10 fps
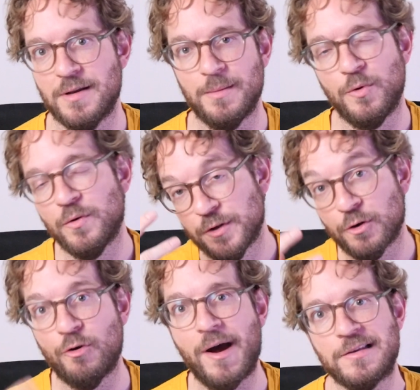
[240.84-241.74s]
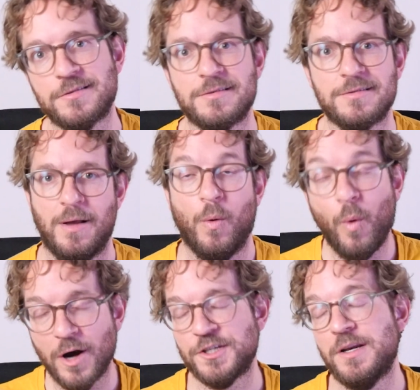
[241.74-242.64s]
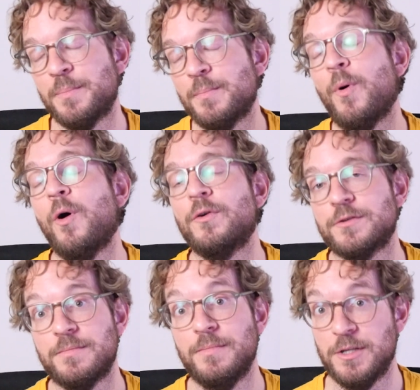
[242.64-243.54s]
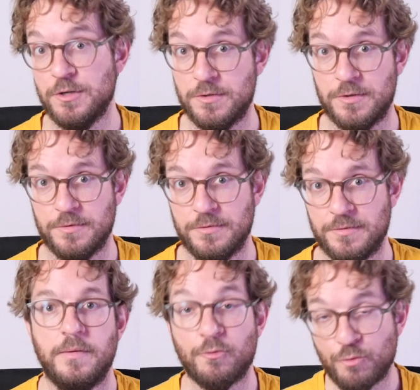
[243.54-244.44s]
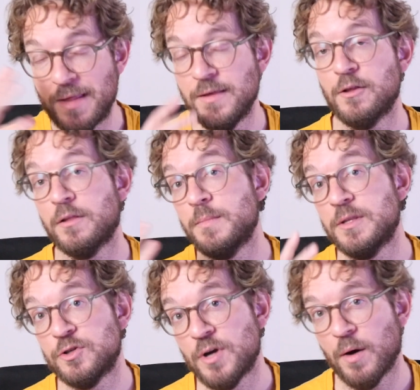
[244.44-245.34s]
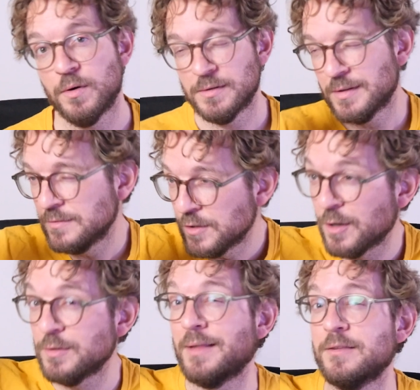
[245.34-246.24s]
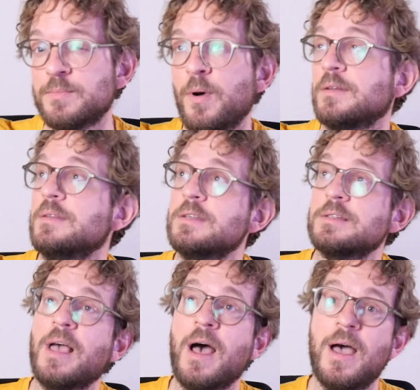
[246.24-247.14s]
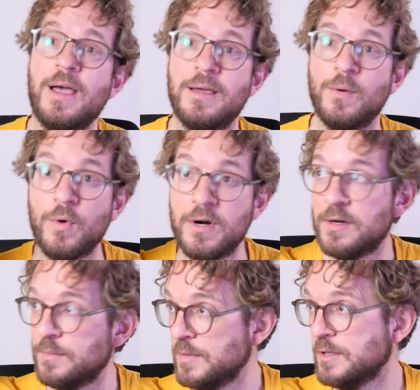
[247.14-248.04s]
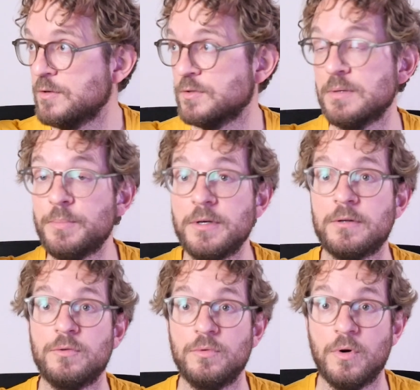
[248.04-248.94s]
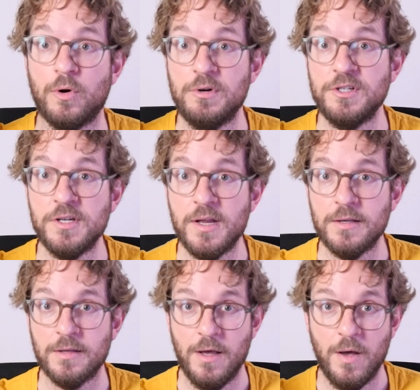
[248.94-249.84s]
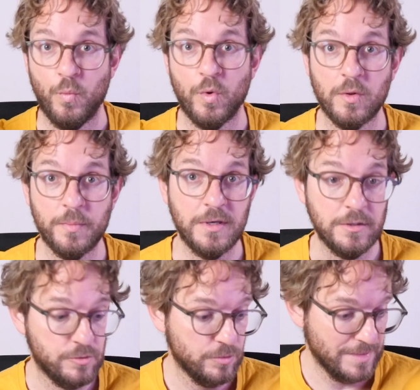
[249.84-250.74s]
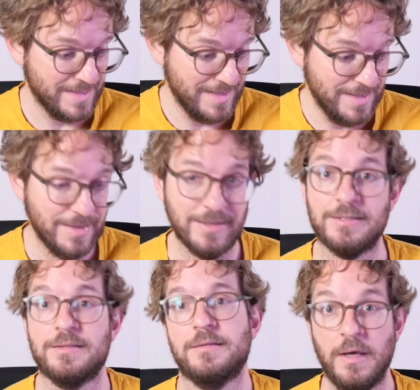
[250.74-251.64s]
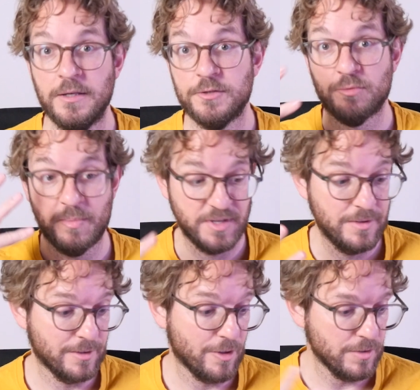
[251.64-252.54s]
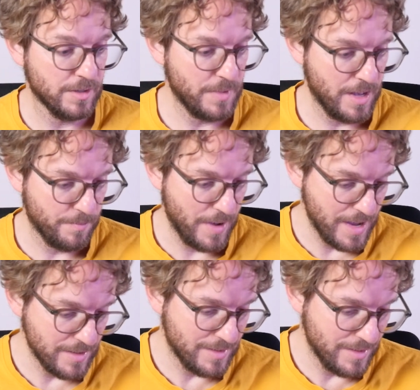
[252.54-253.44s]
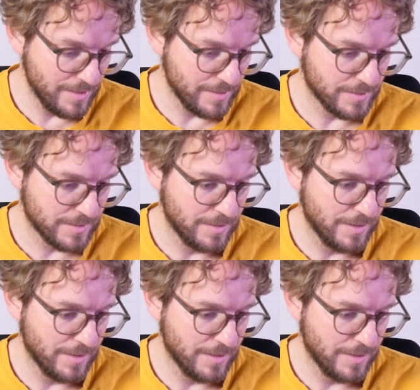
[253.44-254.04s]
above the horizon, washing up most meteors. The radiant of the meteor shower, you know, that the spot in the sky where meteors appear to originate, will be due east. It's represented on the map by this